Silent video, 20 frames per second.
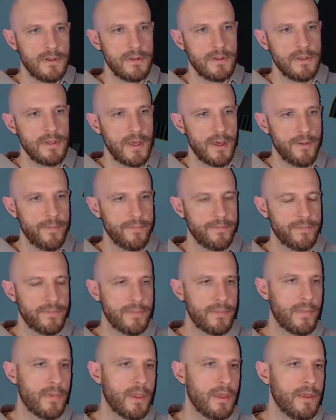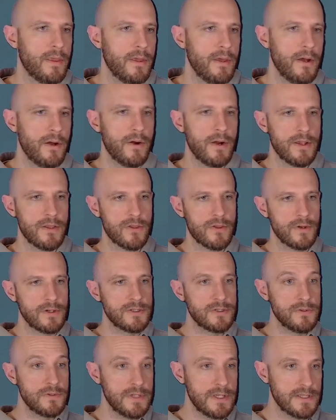Yeah. Alright, so I
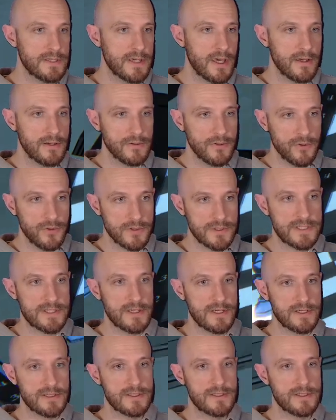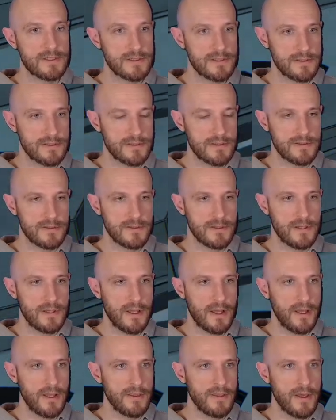do need to get all 6.
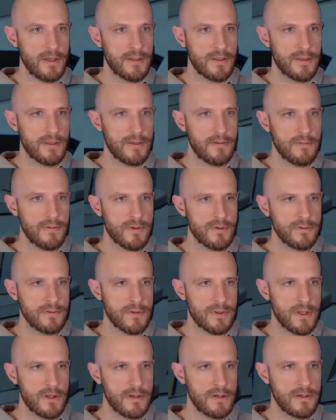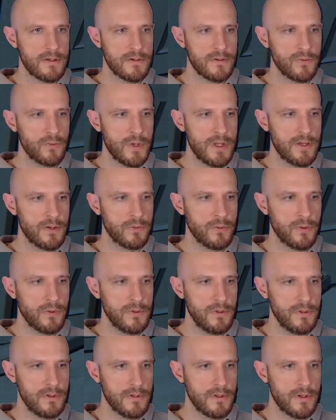And that seems... Oh, is that a weak
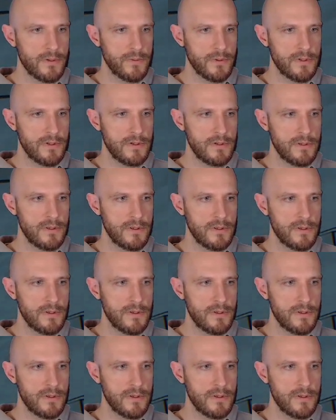wall, I wonder?